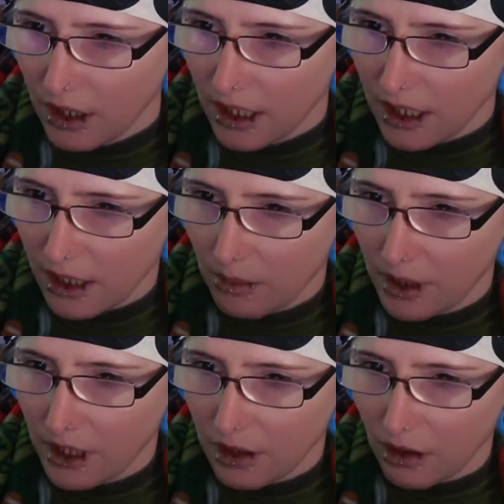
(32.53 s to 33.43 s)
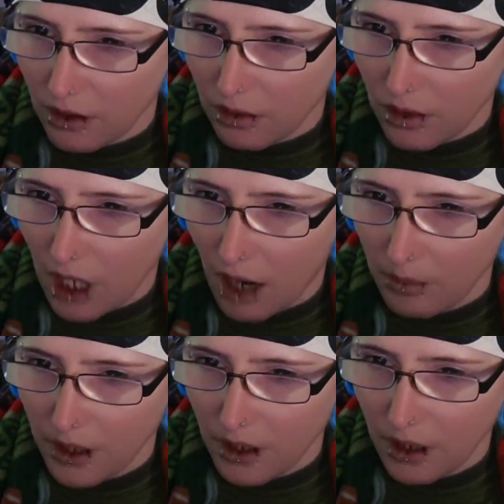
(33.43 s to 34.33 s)
These companies also
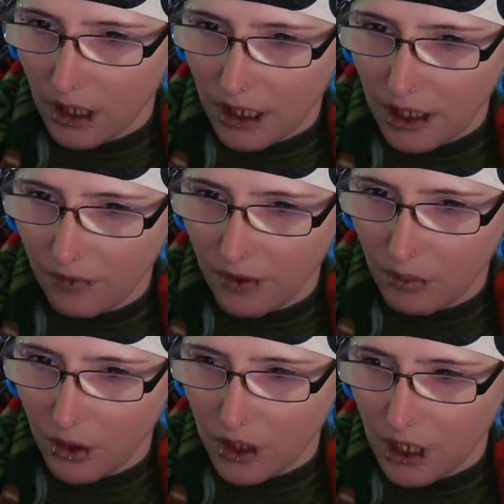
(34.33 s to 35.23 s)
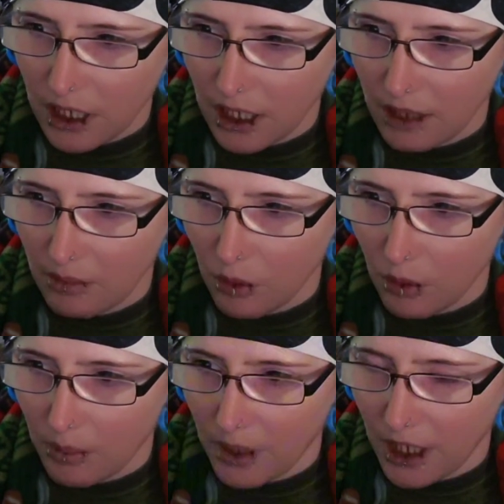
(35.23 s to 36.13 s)
topped the list for the most claim
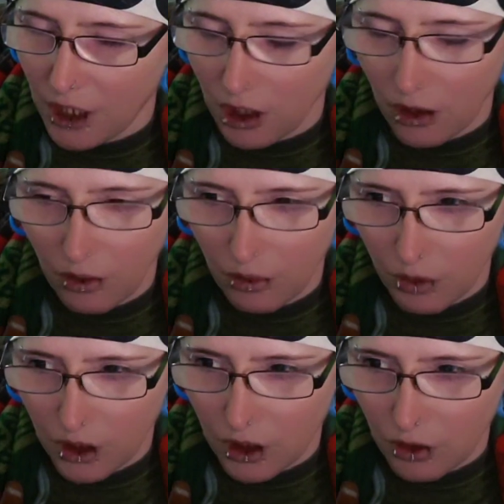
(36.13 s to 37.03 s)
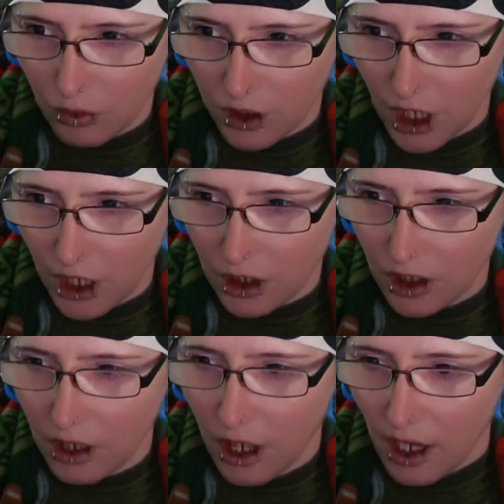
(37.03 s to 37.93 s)
repudiation, which is
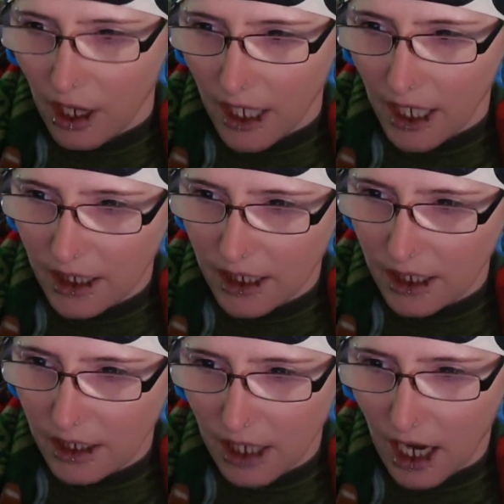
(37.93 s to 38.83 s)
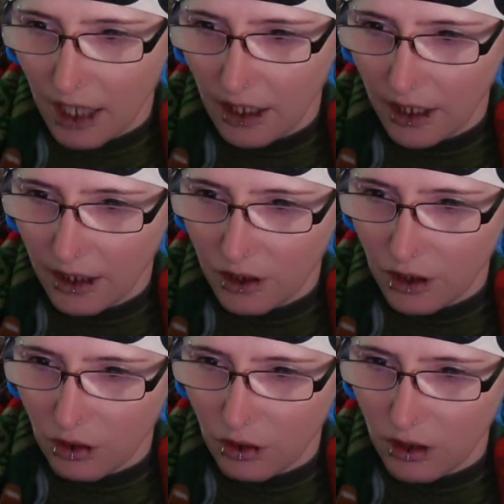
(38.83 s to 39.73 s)
rejection, cases, highlighting
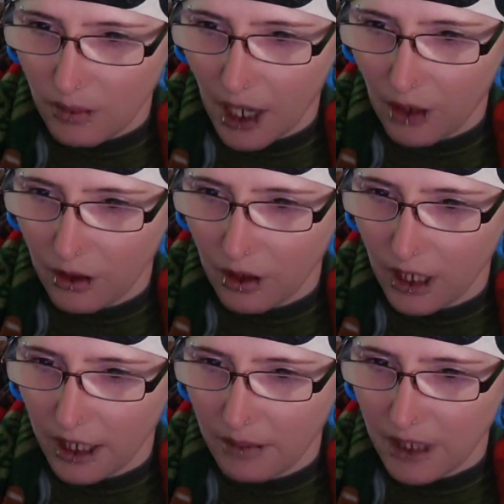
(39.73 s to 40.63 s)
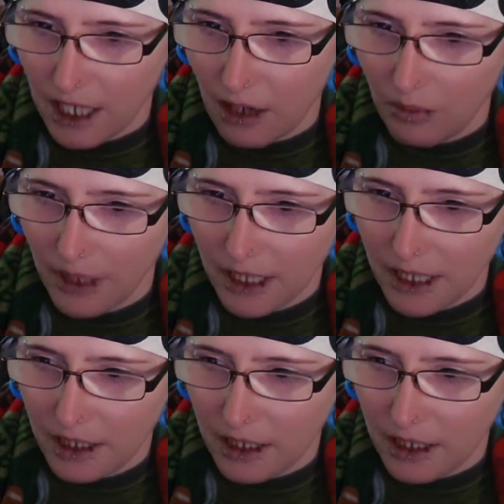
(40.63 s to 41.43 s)
concerns about claim settlements.